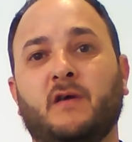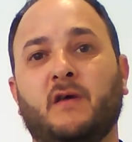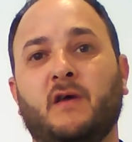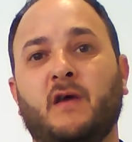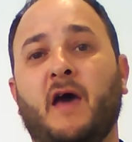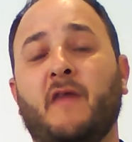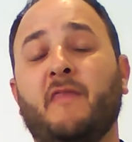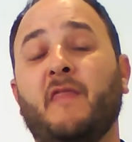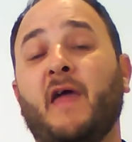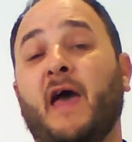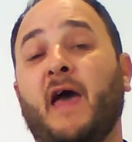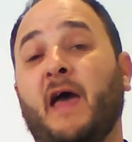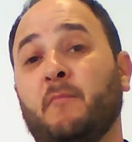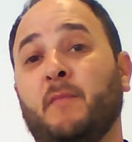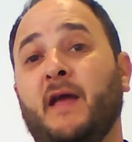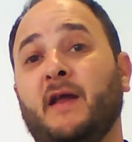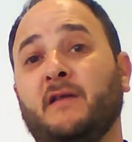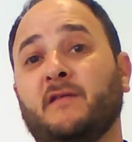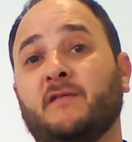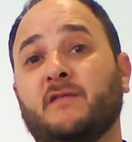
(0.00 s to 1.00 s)
And that
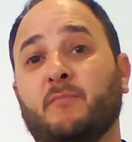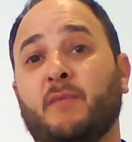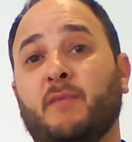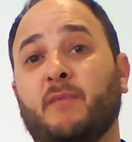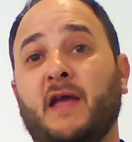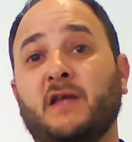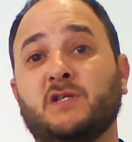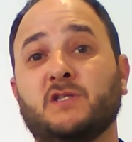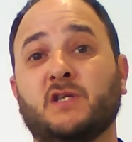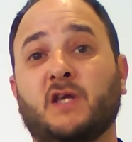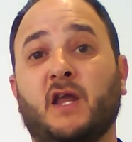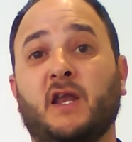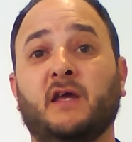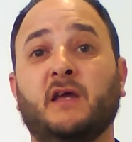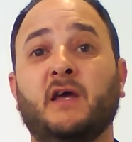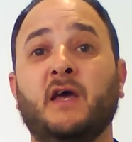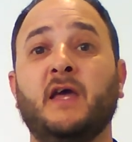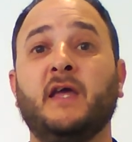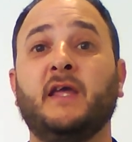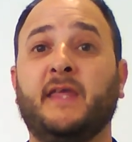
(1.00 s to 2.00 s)
means the patient's going to
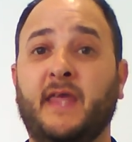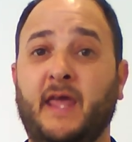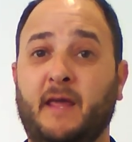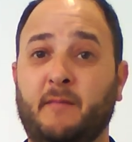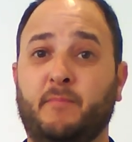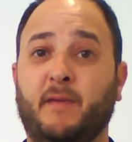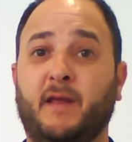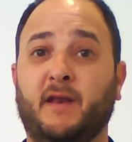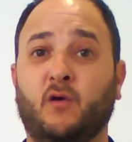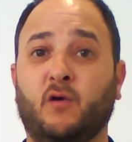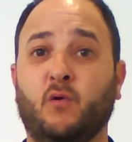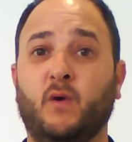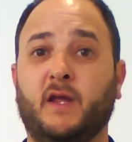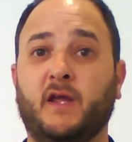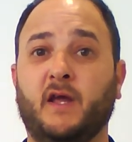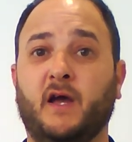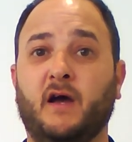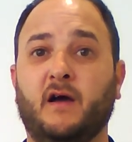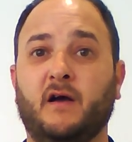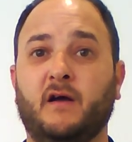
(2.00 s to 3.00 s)
get better
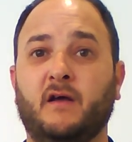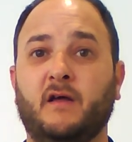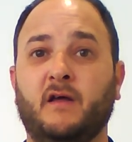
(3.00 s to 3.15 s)
quicker.